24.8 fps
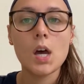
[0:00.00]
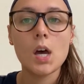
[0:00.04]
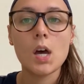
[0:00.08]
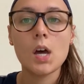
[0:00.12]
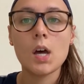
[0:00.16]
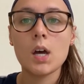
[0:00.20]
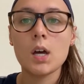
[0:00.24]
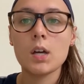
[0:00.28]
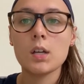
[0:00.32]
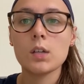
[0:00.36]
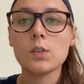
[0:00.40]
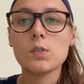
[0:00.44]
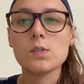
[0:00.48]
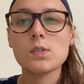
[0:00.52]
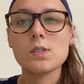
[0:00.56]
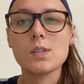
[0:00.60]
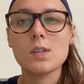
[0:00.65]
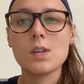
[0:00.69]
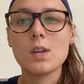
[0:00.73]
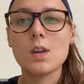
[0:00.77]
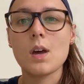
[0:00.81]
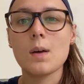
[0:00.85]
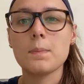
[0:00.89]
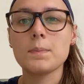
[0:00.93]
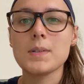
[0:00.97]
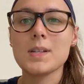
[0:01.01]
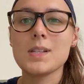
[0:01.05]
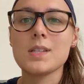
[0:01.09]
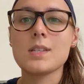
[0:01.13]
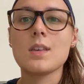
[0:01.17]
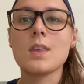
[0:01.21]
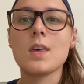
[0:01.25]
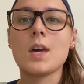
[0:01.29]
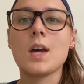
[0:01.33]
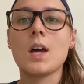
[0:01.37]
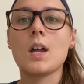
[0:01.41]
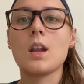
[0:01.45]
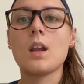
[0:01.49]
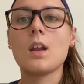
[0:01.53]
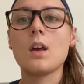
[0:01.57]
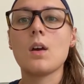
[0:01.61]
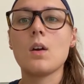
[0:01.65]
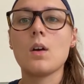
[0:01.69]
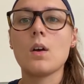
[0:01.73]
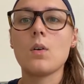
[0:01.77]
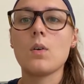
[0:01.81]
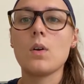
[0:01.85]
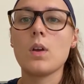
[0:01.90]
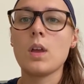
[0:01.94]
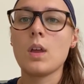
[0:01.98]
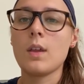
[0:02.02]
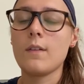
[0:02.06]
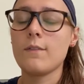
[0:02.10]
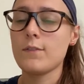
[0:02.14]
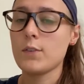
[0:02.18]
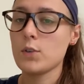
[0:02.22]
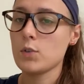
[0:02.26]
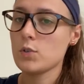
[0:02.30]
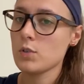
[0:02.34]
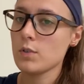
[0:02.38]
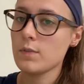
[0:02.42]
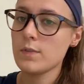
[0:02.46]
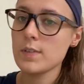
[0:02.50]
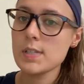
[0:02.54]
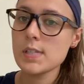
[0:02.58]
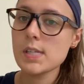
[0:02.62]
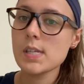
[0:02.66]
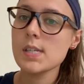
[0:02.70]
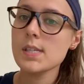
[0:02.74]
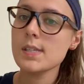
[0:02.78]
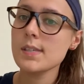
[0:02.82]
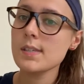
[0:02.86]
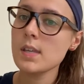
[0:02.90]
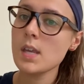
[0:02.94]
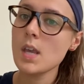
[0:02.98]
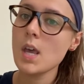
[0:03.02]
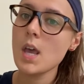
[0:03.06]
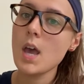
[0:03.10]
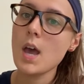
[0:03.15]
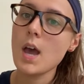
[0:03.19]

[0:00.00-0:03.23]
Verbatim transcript: Uh, you'll see updates of that in future visits.